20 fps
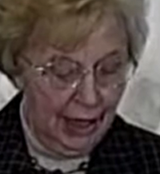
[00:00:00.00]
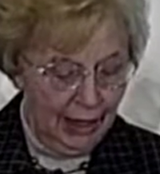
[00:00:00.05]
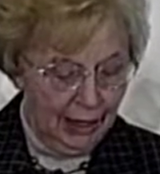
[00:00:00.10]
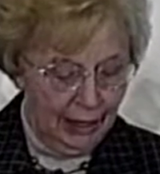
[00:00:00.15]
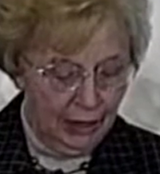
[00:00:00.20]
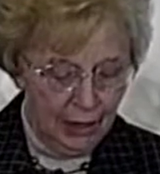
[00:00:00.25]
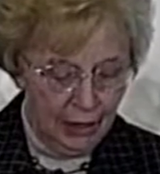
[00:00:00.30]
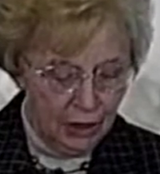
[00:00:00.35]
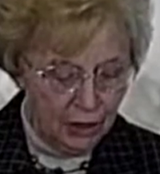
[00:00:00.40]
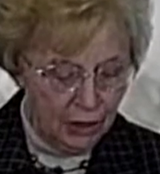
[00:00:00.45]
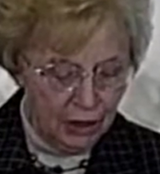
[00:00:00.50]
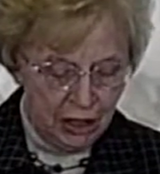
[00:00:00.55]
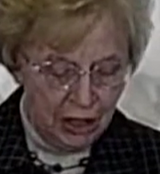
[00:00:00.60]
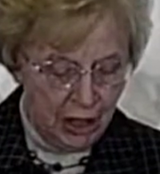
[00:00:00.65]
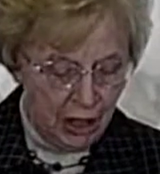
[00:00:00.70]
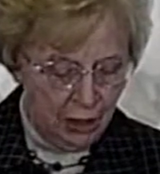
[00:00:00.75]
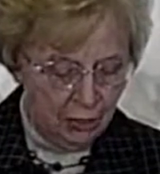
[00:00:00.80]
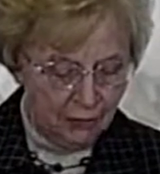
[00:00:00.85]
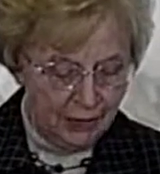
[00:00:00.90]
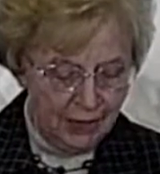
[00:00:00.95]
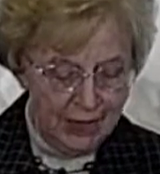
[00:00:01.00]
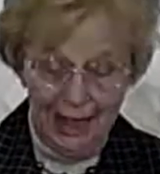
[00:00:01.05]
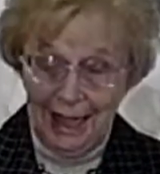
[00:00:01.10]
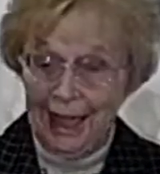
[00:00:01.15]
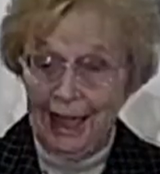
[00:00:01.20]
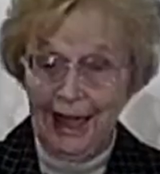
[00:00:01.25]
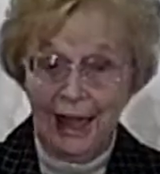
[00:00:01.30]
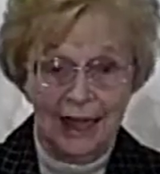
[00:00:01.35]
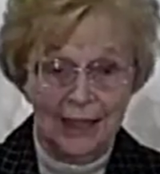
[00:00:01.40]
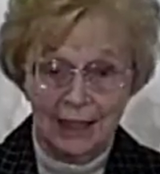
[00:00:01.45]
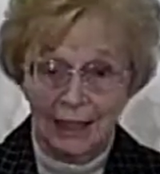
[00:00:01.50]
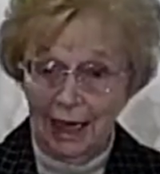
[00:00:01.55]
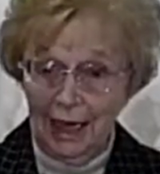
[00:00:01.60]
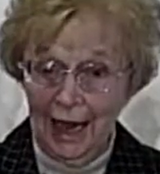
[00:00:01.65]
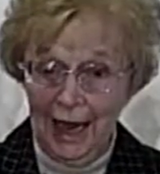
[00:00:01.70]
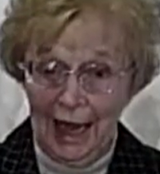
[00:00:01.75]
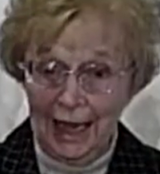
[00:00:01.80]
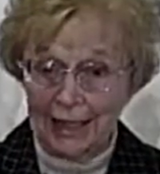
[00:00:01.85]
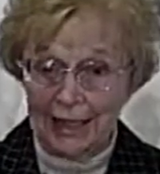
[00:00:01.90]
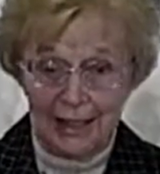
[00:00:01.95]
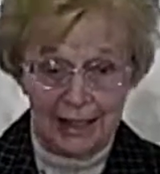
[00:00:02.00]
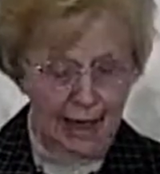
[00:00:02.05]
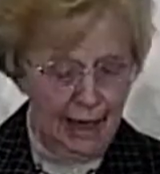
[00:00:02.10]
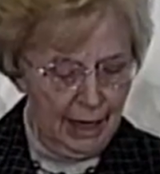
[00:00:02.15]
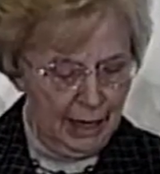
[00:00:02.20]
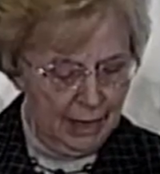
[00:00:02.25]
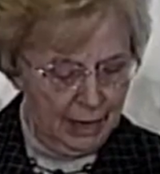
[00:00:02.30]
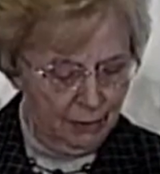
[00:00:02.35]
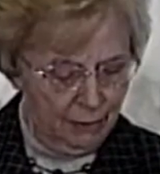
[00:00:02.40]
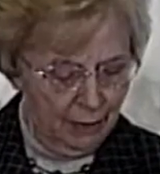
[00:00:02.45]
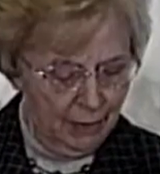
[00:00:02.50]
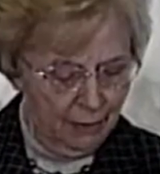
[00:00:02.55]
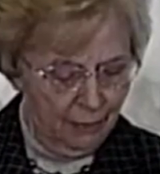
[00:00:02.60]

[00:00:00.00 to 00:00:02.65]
Little children, it is the last time.